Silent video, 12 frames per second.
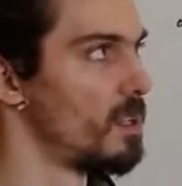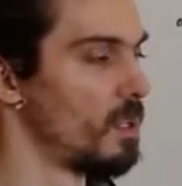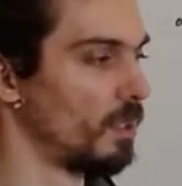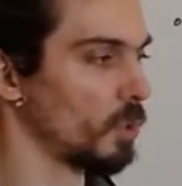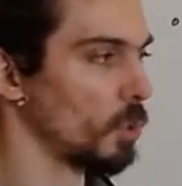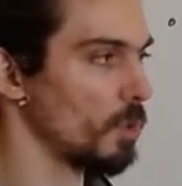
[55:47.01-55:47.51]

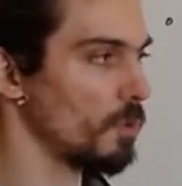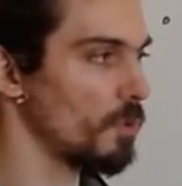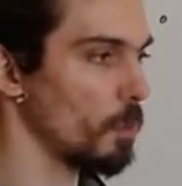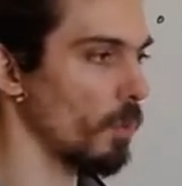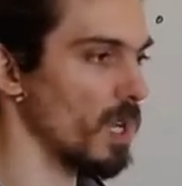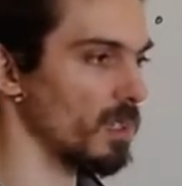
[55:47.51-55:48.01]
So if you
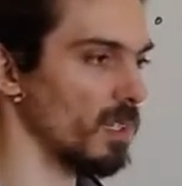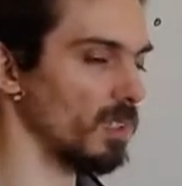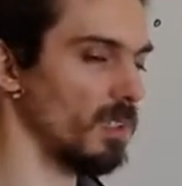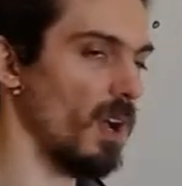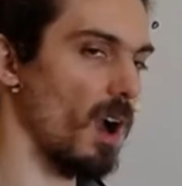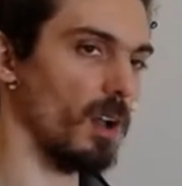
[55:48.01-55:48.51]
practice the
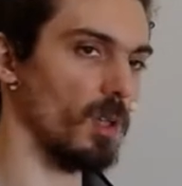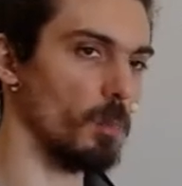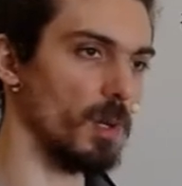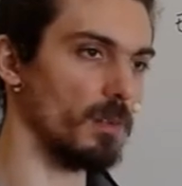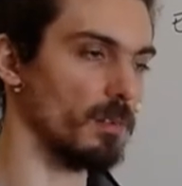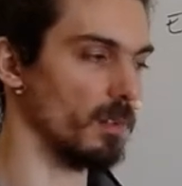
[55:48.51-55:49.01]

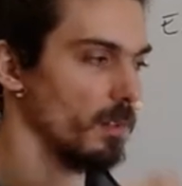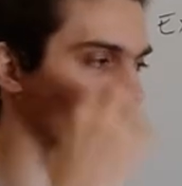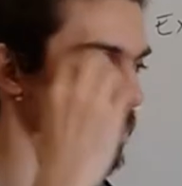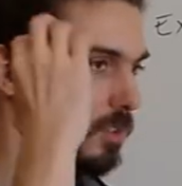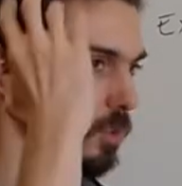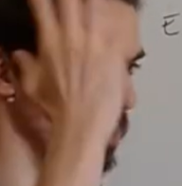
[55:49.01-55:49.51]
argument, the
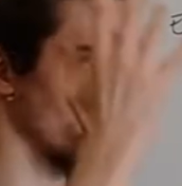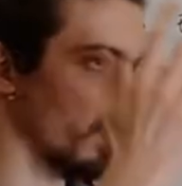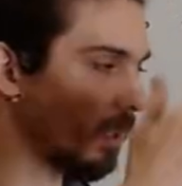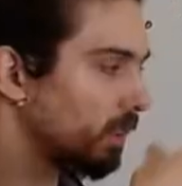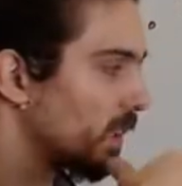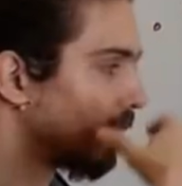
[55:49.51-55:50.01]
thought
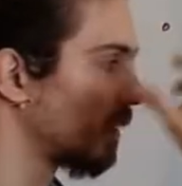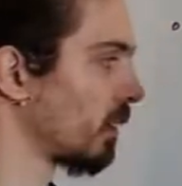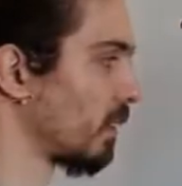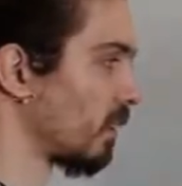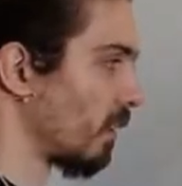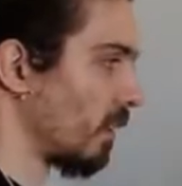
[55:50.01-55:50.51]
process,
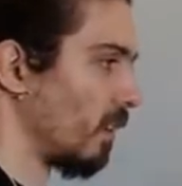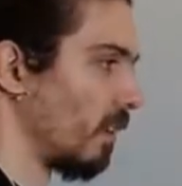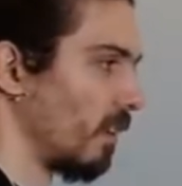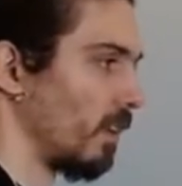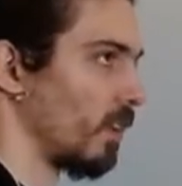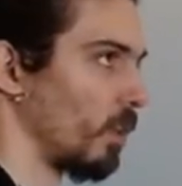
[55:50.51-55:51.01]

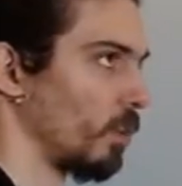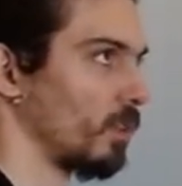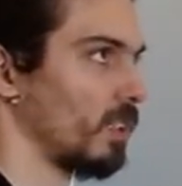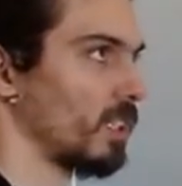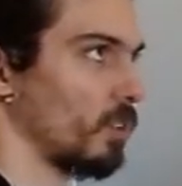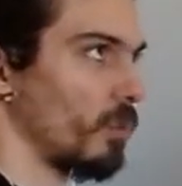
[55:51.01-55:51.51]
you
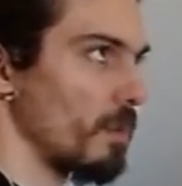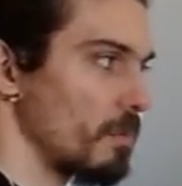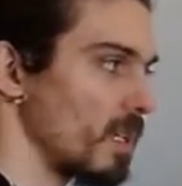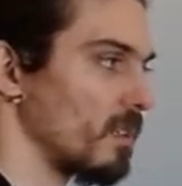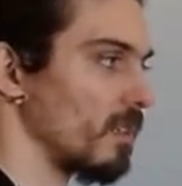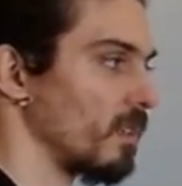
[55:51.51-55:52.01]
just
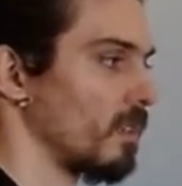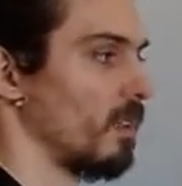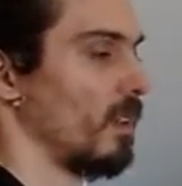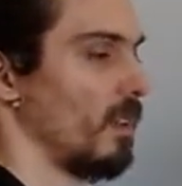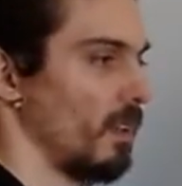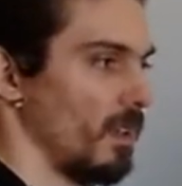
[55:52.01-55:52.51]
repeat it
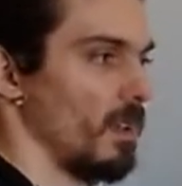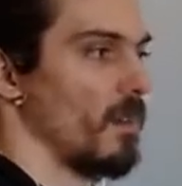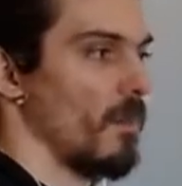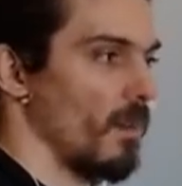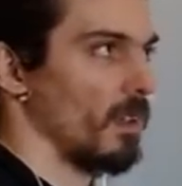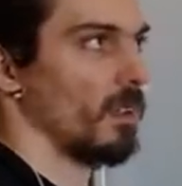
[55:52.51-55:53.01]

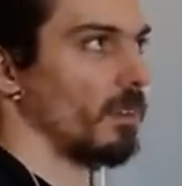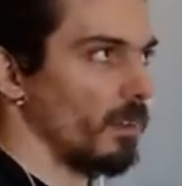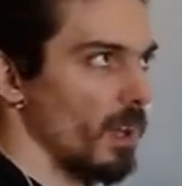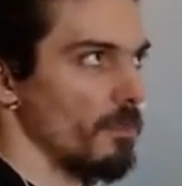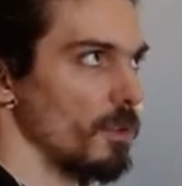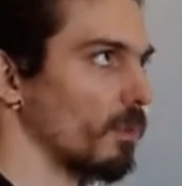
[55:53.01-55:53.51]
a
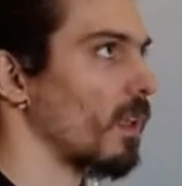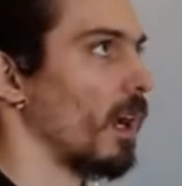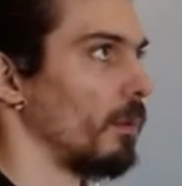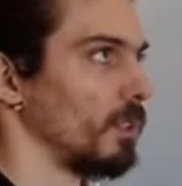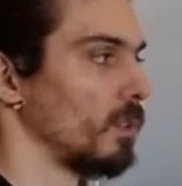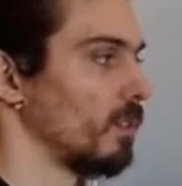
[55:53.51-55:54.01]
few
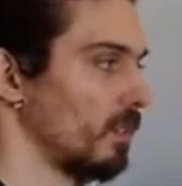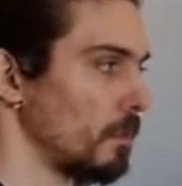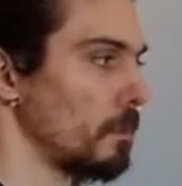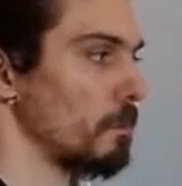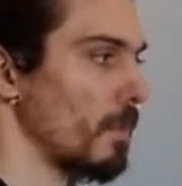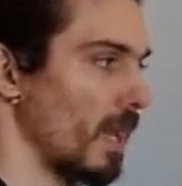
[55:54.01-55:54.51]
times, and not
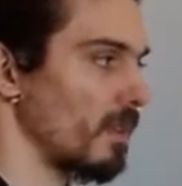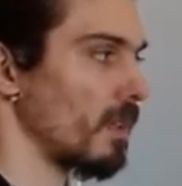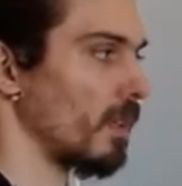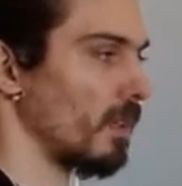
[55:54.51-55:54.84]
many.